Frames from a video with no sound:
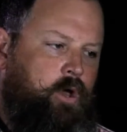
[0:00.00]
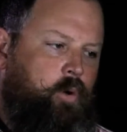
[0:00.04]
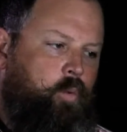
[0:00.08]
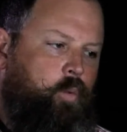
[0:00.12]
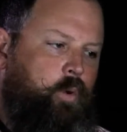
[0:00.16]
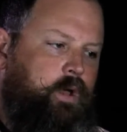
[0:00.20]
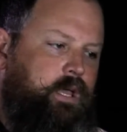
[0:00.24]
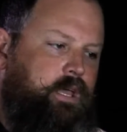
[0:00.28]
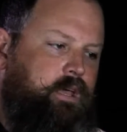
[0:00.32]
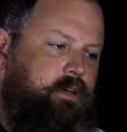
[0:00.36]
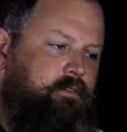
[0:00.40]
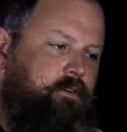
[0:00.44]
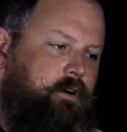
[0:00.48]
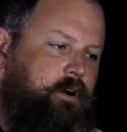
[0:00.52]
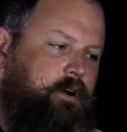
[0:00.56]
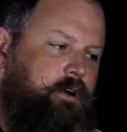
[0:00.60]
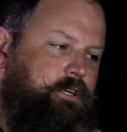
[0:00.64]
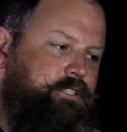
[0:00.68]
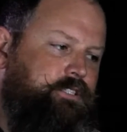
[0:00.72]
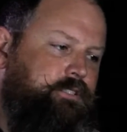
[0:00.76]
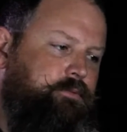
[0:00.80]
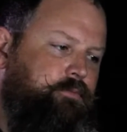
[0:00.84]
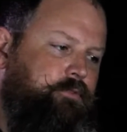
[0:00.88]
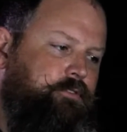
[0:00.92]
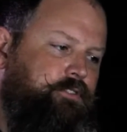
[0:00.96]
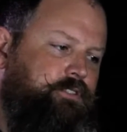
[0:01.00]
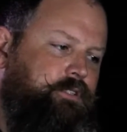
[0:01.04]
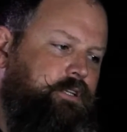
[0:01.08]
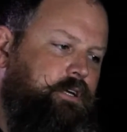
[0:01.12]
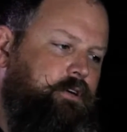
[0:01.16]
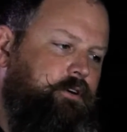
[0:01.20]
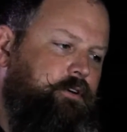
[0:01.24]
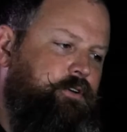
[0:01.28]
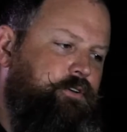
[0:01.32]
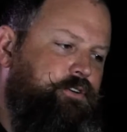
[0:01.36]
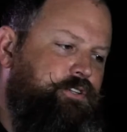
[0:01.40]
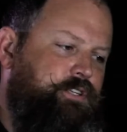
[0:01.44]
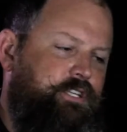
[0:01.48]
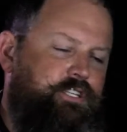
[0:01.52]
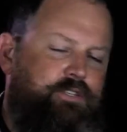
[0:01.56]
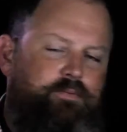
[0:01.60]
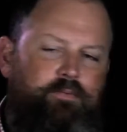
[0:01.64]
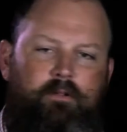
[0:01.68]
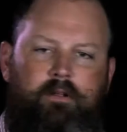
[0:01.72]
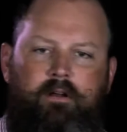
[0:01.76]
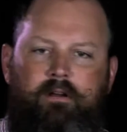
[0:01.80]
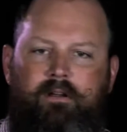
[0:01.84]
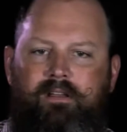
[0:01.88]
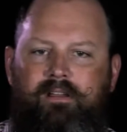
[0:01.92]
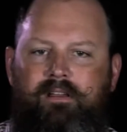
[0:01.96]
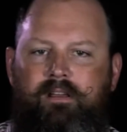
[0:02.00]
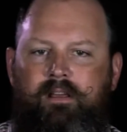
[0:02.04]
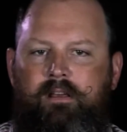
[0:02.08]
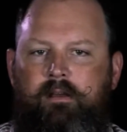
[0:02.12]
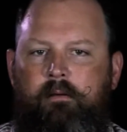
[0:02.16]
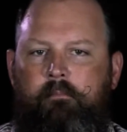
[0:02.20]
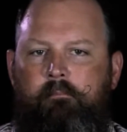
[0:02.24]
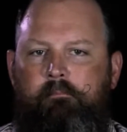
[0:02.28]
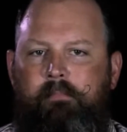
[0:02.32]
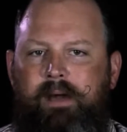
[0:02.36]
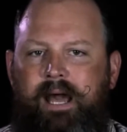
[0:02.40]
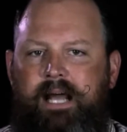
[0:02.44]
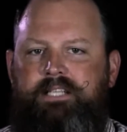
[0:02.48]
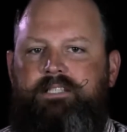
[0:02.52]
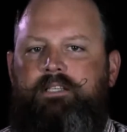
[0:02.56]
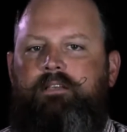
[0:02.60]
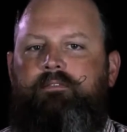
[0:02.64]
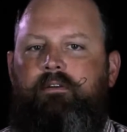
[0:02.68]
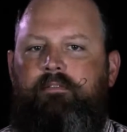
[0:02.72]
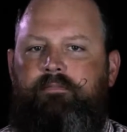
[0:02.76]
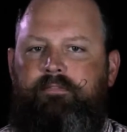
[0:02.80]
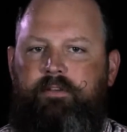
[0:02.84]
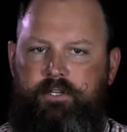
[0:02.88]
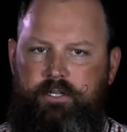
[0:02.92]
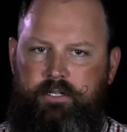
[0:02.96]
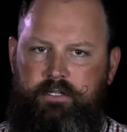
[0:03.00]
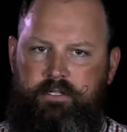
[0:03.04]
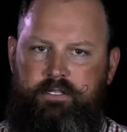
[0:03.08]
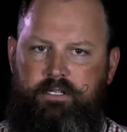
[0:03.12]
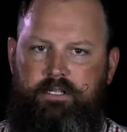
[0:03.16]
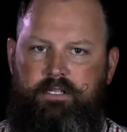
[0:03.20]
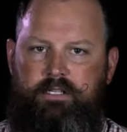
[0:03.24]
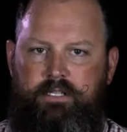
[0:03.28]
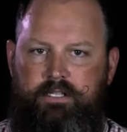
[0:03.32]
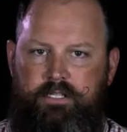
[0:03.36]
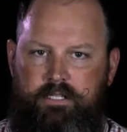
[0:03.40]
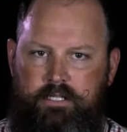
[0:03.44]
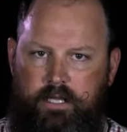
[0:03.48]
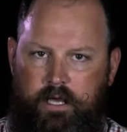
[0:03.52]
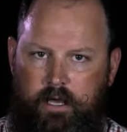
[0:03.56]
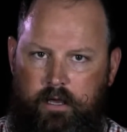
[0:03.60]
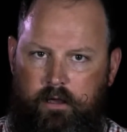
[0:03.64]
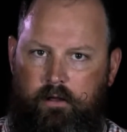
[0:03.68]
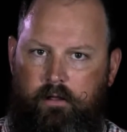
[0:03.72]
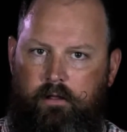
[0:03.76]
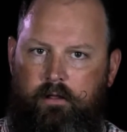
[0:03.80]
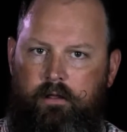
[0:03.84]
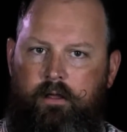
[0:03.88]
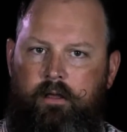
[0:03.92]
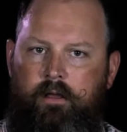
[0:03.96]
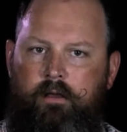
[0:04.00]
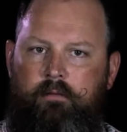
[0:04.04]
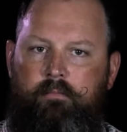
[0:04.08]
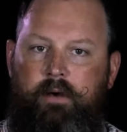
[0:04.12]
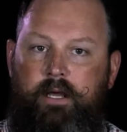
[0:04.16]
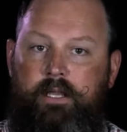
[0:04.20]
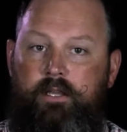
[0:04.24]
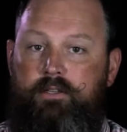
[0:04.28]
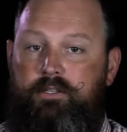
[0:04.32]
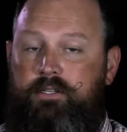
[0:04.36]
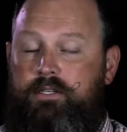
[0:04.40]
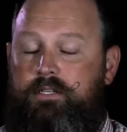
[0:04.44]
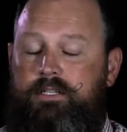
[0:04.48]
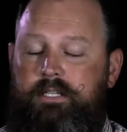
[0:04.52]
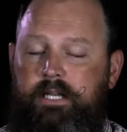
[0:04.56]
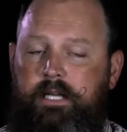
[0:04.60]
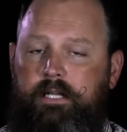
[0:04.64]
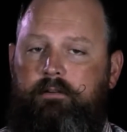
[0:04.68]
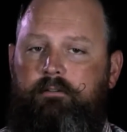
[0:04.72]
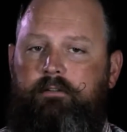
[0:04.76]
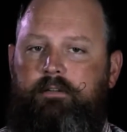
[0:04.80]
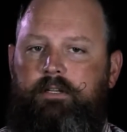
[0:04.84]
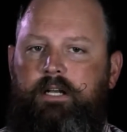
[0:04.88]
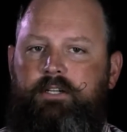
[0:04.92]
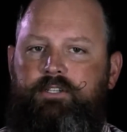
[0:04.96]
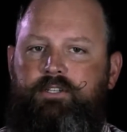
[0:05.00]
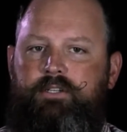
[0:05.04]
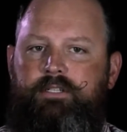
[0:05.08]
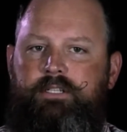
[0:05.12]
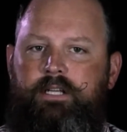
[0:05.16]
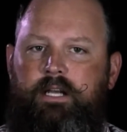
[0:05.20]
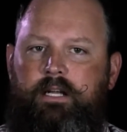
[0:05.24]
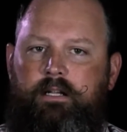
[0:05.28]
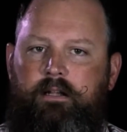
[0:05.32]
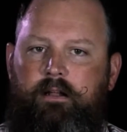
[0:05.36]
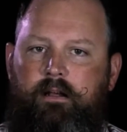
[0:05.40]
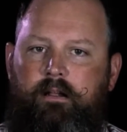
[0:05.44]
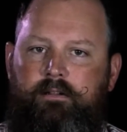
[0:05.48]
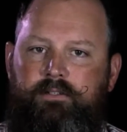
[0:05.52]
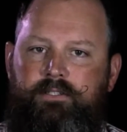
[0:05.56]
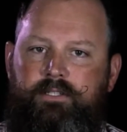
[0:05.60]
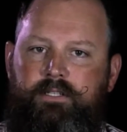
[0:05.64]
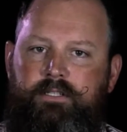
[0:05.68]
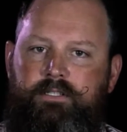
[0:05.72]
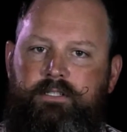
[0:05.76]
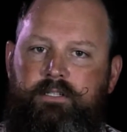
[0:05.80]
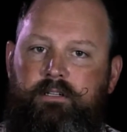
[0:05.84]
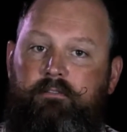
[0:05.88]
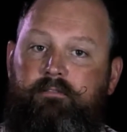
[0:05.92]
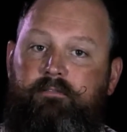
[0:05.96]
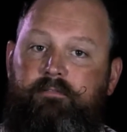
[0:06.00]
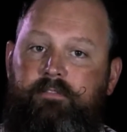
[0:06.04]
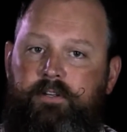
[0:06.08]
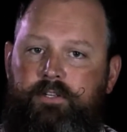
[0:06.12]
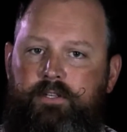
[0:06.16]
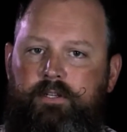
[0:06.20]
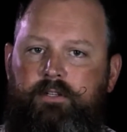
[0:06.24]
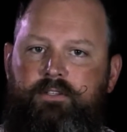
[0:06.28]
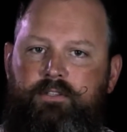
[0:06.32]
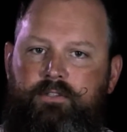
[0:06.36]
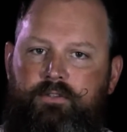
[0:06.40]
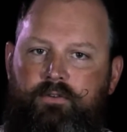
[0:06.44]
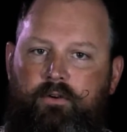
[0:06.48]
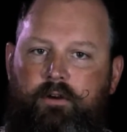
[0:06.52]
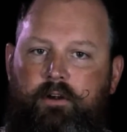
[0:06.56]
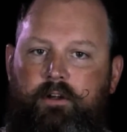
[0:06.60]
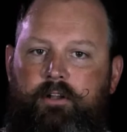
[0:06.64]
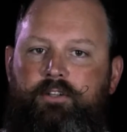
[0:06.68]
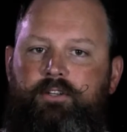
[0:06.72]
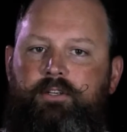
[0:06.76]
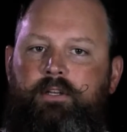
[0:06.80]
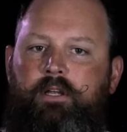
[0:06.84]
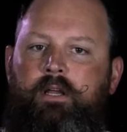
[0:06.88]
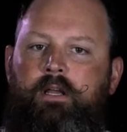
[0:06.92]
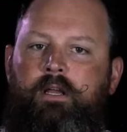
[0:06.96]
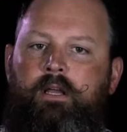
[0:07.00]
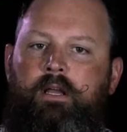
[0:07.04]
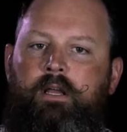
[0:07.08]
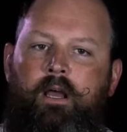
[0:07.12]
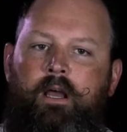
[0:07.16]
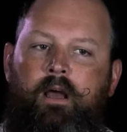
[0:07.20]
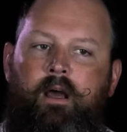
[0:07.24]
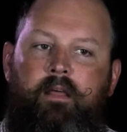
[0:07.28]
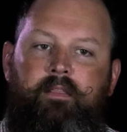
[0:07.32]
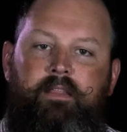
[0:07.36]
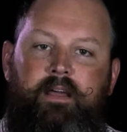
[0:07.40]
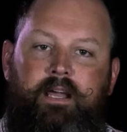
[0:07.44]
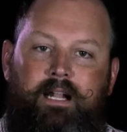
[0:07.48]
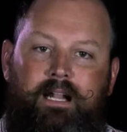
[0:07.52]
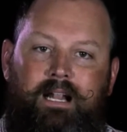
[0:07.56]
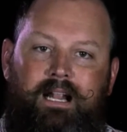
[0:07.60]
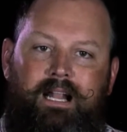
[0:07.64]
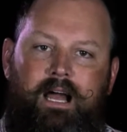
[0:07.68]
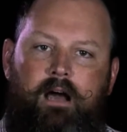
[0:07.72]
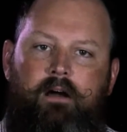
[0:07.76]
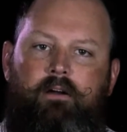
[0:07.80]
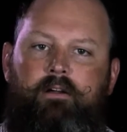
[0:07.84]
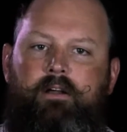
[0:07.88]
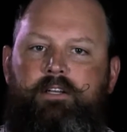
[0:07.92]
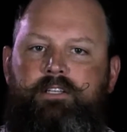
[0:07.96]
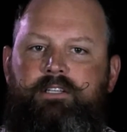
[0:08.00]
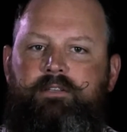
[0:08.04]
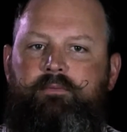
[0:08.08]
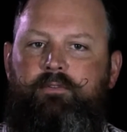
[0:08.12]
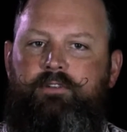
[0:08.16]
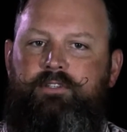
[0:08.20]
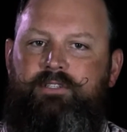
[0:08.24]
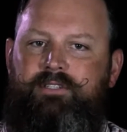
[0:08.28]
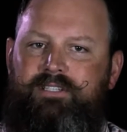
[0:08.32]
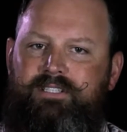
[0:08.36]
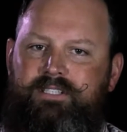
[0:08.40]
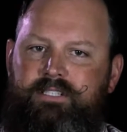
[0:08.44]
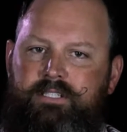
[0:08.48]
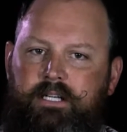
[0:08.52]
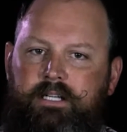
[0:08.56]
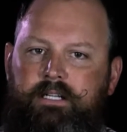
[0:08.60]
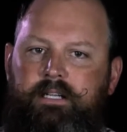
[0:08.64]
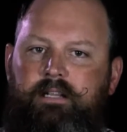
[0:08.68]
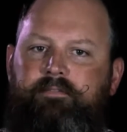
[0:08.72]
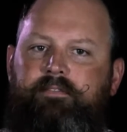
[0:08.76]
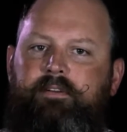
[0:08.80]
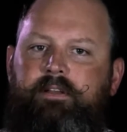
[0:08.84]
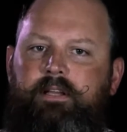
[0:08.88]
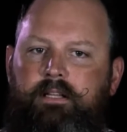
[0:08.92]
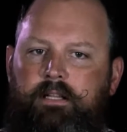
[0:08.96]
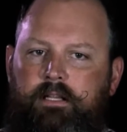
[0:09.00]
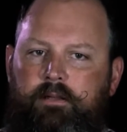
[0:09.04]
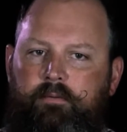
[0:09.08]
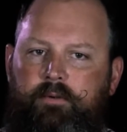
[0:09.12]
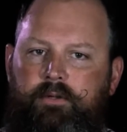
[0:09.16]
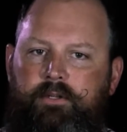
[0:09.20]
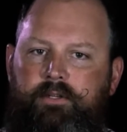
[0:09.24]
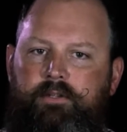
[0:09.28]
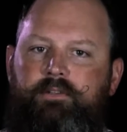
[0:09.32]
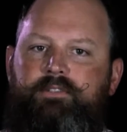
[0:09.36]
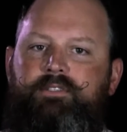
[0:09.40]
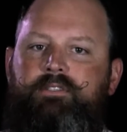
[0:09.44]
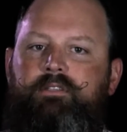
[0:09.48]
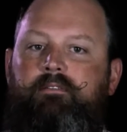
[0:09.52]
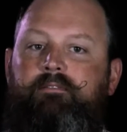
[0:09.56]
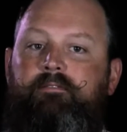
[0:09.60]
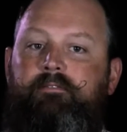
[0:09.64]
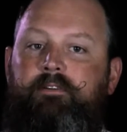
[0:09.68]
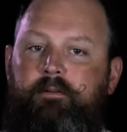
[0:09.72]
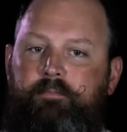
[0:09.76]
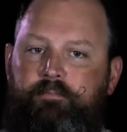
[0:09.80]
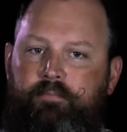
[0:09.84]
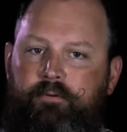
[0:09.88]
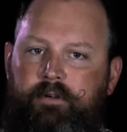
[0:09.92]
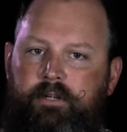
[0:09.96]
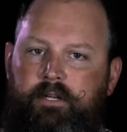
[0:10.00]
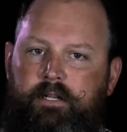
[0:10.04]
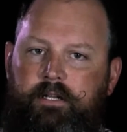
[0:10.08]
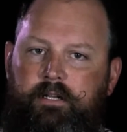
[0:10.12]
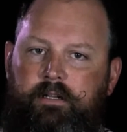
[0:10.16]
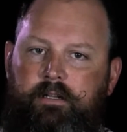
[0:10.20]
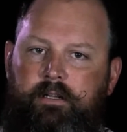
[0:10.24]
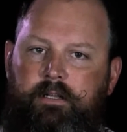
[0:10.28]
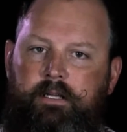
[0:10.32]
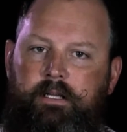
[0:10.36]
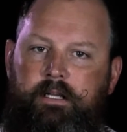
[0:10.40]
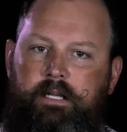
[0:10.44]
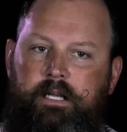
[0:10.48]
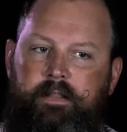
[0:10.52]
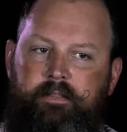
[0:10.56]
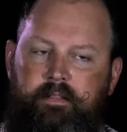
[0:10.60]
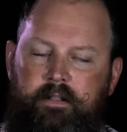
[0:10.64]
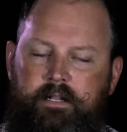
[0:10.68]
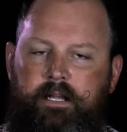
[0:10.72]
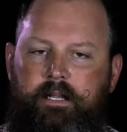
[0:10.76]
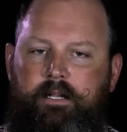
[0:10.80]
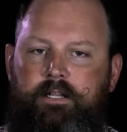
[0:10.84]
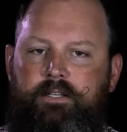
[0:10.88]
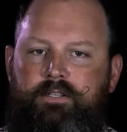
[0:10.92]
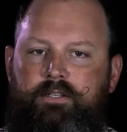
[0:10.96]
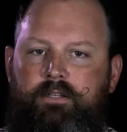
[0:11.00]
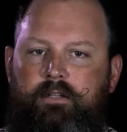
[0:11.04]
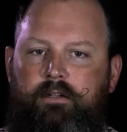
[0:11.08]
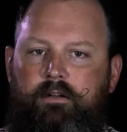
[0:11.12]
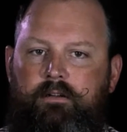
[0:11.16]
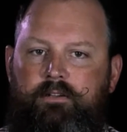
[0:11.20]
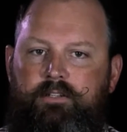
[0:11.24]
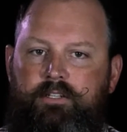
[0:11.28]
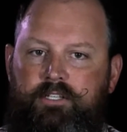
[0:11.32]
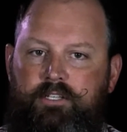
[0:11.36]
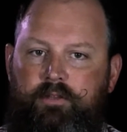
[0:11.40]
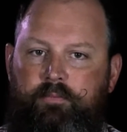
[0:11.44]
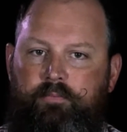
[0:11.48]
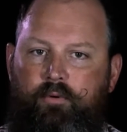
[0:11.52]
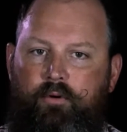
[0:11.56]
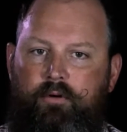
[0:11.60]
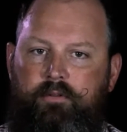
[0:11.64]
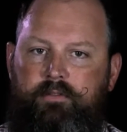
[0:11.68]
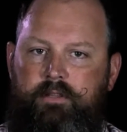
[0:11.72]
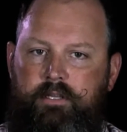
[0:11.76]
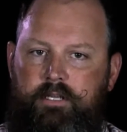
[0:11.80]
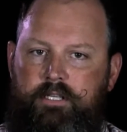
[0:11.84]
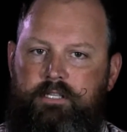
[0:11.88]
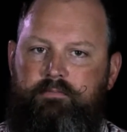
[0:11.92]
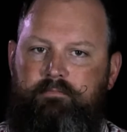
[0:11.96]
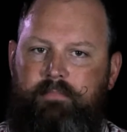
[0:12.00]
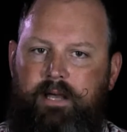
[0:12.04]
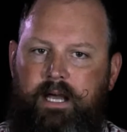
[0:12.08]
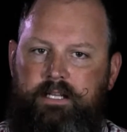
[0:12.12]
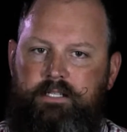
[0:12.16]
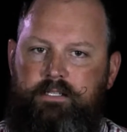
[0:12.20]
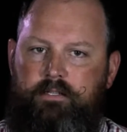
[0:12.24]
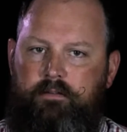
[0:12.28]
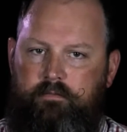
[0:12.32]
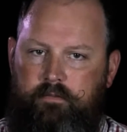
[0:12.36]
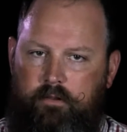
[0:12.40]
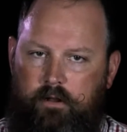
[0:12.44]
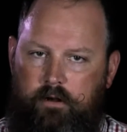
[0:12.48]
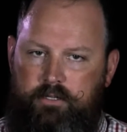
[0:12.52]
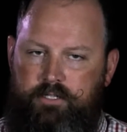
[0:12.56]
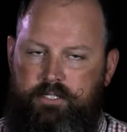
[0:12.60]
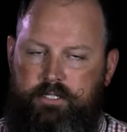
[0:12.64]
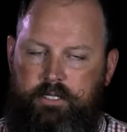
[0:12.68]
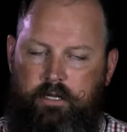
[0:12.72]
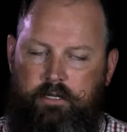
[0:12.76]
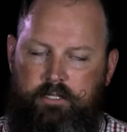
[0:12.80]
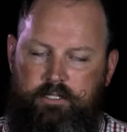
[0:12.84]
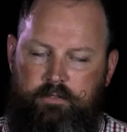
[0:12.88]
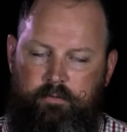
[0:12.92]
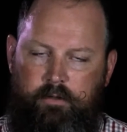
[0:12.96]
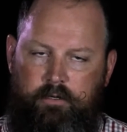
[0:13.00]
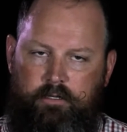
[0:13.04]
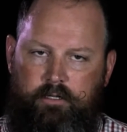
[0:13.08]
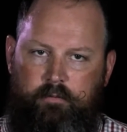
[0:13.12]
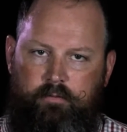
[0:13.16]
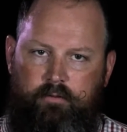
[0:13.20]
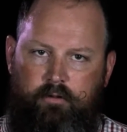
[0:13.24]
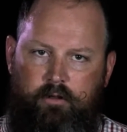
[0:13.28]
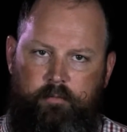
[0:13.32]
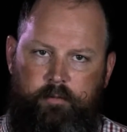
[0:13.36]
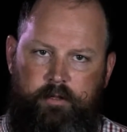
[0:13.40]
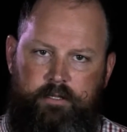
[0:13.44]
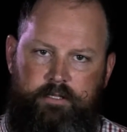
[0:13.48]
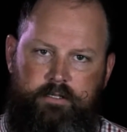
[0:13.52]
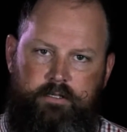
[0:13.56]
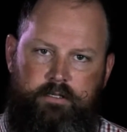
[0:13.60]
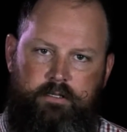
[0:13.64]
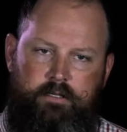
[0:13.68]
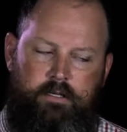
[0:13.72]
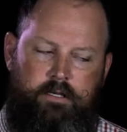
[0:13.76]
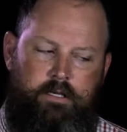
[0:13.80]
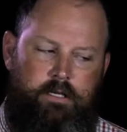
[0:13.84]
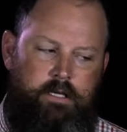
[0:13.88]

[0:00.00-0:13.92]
We give our customers that are using Splunk massive efficiencies at scale by using data reduction technologies and efficient storage that can allow customers to significantly reduce the footprint in the data center to support these massive large-scale Splunk deployments.